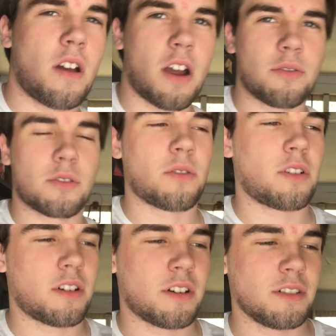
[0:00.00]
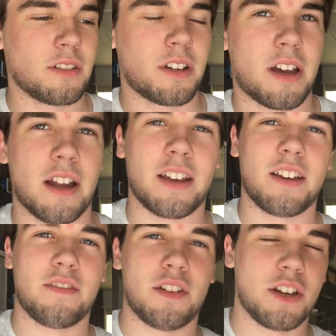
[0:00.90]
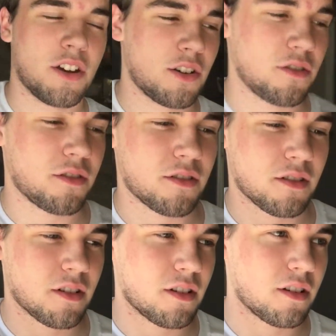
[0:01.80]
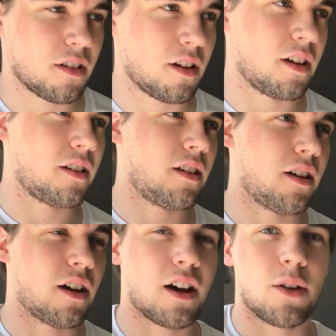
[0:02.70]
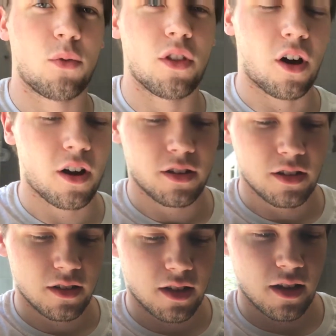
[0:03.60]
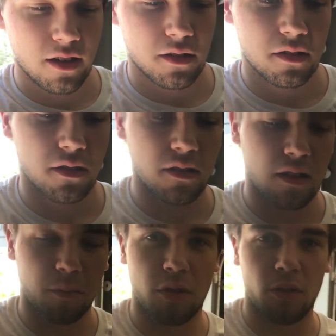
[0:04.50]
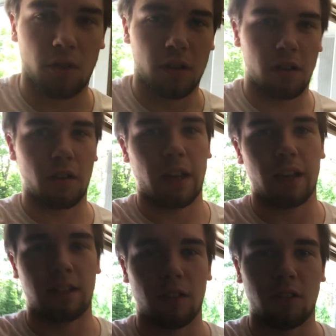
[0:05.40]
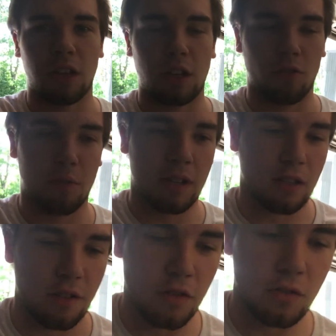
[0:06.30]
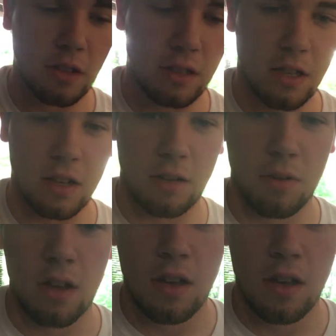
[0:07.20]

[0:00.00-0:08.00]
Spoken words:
Alright, what's going on? Got a video with the Honda again. I'm doing a handheld thing with my cell phone this time.